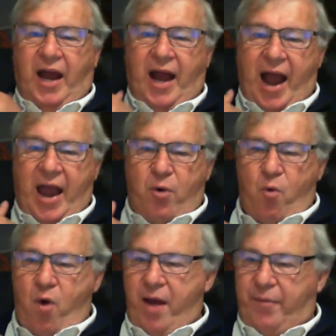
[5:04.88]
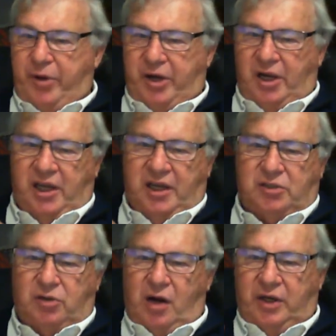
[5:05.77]
a rapidly
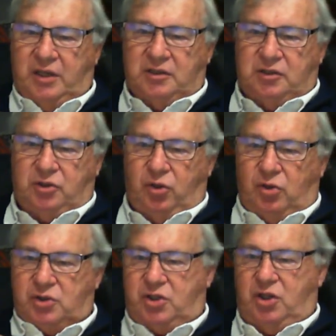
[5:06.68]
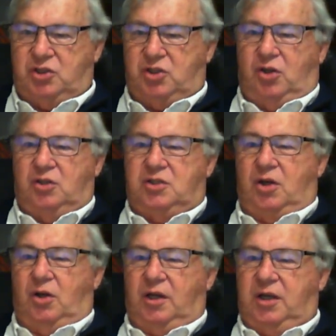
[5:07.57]
growing Google Search
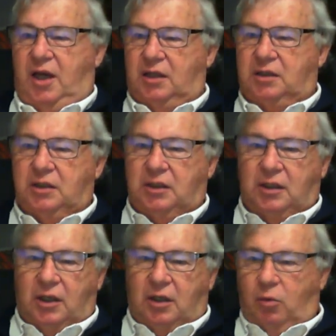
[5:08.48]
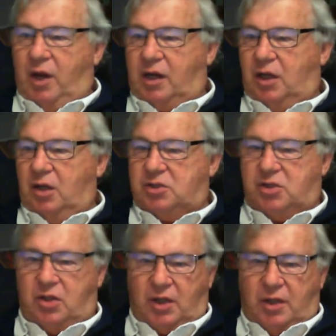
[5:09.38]
Console account. We are close
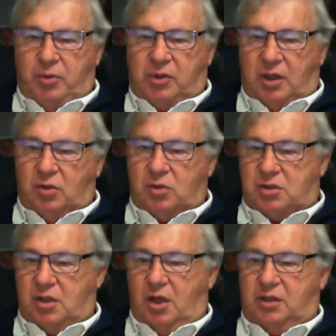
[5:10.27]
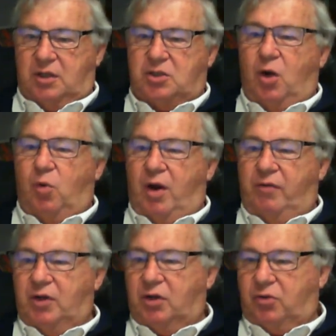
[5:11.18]
to the limit and it looks like there's no way
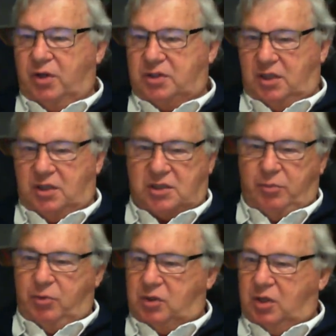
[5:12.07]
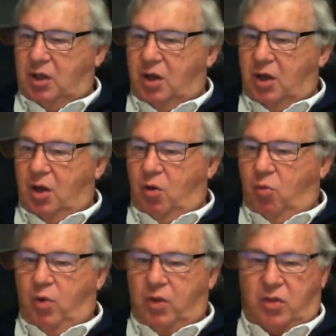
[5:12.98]
of increasing this limit
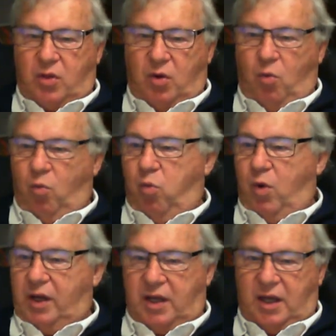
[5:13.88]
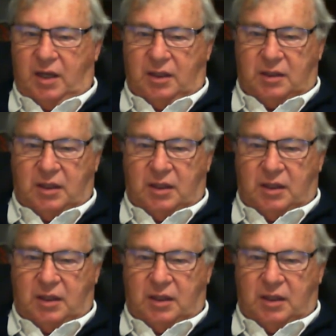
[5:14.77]
with one account.